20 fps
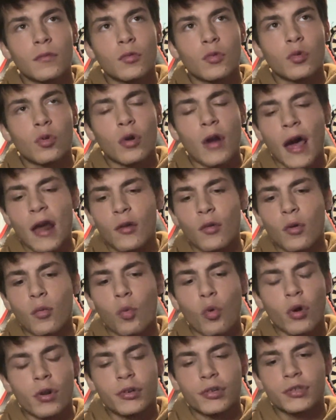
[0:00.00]
or how to
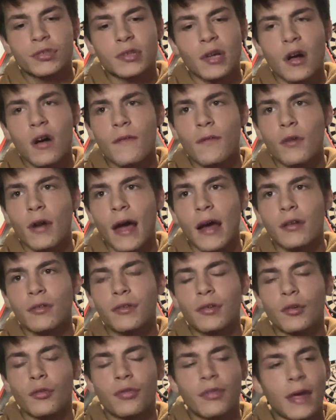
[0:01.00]
award yourself, or how
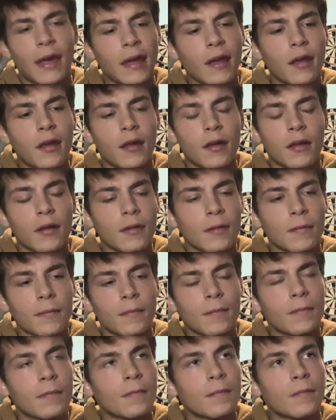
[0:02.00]
to think,
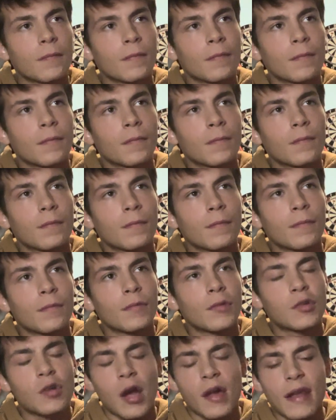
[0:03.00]

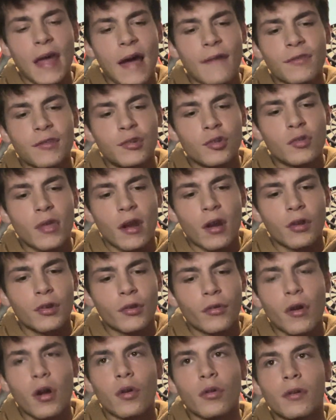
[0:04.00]
you kind of have to do that on
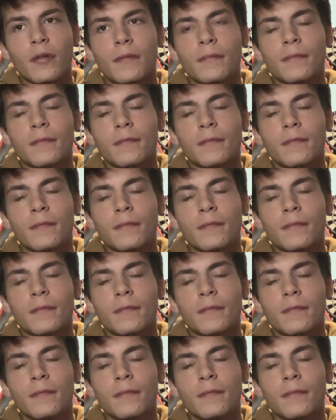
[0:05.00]
your own.